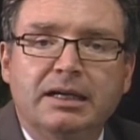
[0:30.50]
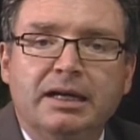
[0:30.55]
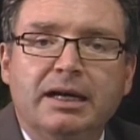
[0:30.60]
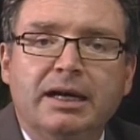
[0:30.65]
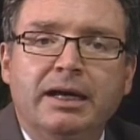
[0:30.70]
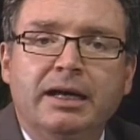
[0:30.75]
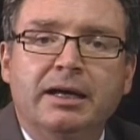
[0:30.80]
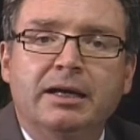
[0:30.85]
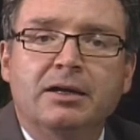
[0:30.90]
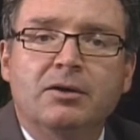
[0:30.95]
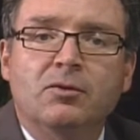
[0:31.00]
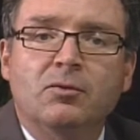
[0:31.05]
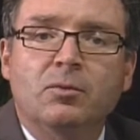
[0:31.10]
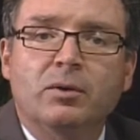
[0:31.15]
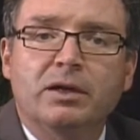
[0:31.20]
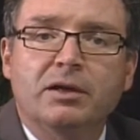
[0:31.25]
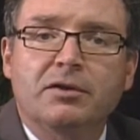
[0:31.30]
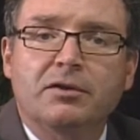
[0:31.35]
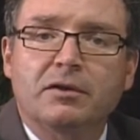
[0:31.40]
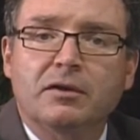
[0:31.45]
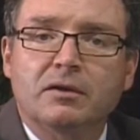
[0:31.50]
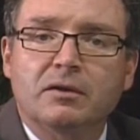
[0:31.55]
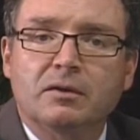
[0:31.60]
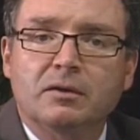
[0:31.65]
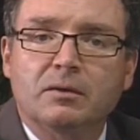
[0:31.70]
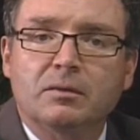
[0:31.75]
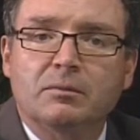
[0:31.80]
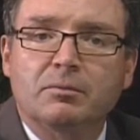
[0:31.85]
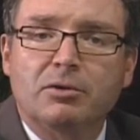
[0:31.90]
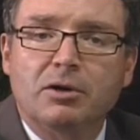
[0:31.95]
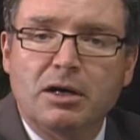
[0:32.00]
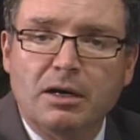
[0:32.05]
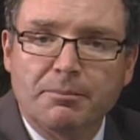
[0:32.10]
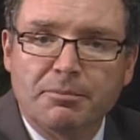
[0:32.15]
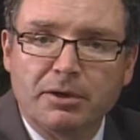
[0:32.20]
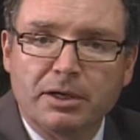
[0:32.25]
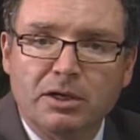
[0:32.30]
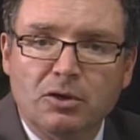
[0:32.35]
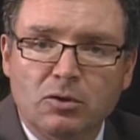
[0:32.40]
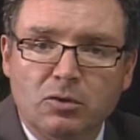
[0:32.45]
and with
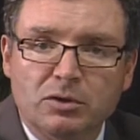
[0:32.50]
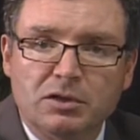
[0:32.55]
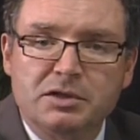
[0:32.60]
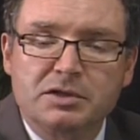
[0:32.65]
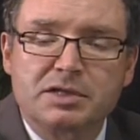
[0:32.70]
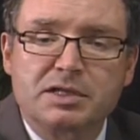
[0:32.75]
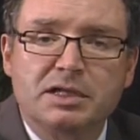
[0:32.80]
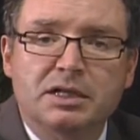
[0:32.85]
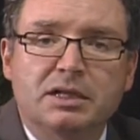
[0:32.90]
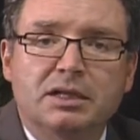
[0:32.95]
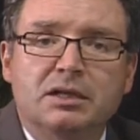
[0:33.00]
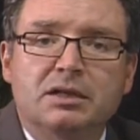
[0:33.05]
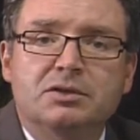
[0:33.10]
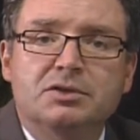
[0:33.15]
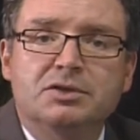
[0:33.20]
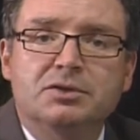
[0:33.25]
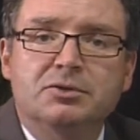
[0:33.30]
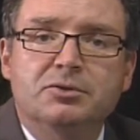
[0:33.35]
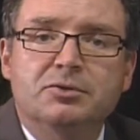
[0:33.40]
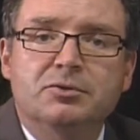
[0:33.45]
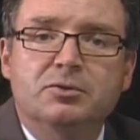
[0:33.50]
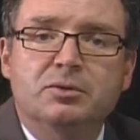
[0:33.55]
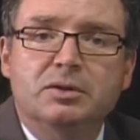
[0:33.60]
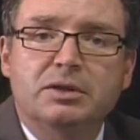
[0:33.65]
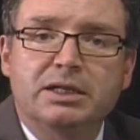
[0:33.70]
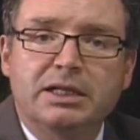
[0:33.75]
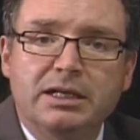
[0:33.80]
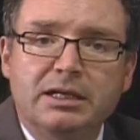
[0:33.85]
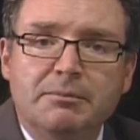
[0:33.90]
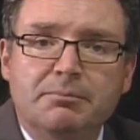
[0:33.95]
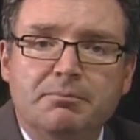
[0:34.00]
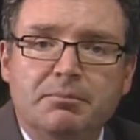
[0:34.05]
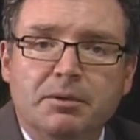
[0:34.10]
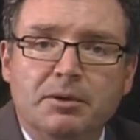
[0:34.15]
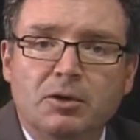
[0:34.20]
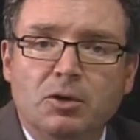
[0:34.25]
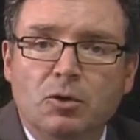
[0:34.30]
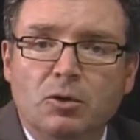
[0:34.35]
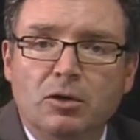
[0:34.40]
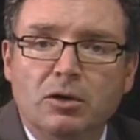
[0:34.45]
property owners to keep
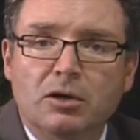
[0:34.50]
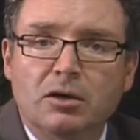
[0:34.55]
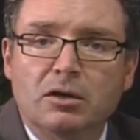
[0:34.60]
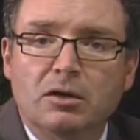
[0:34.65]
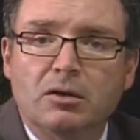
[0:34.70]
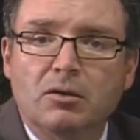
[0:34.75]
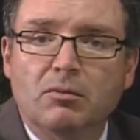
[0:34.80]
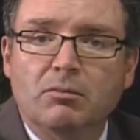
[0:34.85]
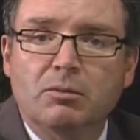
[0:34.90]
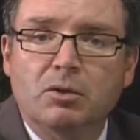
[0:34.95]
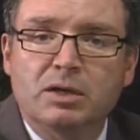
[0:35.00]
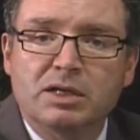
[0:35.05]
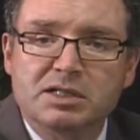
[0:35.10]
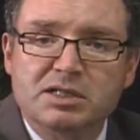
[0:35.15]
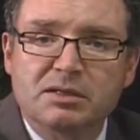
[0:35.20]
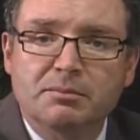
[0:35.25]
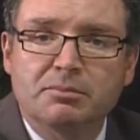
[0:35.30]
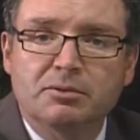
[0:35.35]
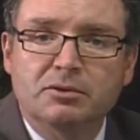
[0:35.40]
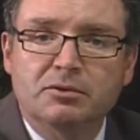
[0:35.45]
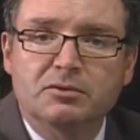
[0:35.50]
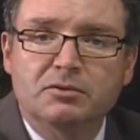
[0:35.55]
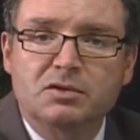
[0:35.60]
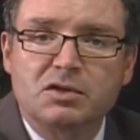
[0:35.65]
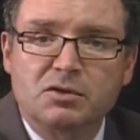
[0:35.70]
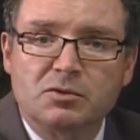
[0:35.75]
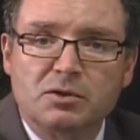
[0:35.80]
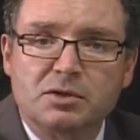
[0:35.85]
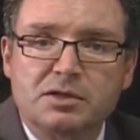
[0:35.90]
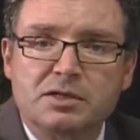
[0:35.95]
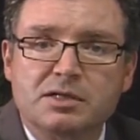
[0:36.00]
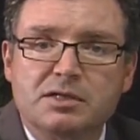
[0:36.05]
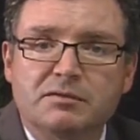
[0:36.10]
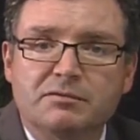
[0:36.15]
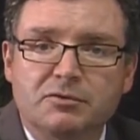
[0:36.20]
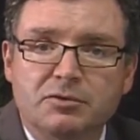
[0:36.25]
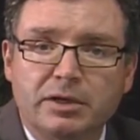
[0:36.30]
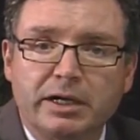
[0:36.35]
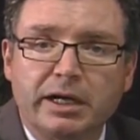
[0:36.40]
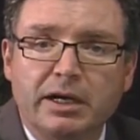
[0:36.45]
your municipal sources
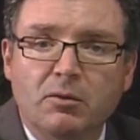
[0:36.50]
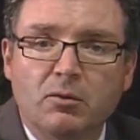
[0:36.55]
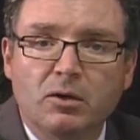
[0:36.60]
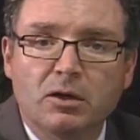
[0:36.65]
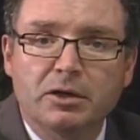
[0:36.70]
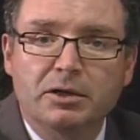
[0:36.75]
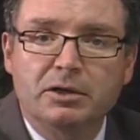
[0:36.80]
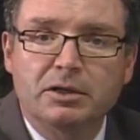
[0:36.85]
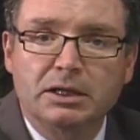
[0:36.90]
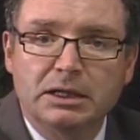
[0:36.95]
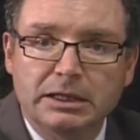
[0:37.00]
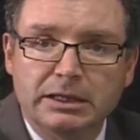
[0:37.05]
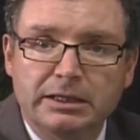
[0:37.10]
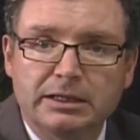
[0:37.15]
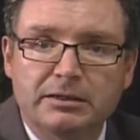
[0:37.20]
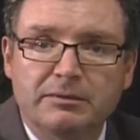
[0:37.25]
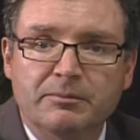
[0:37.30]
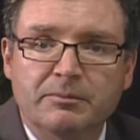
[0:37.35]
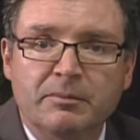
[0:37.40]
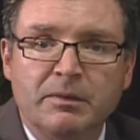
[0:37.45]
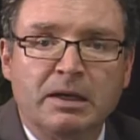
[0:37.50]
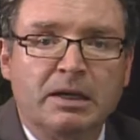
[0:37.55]
of drinking water clean.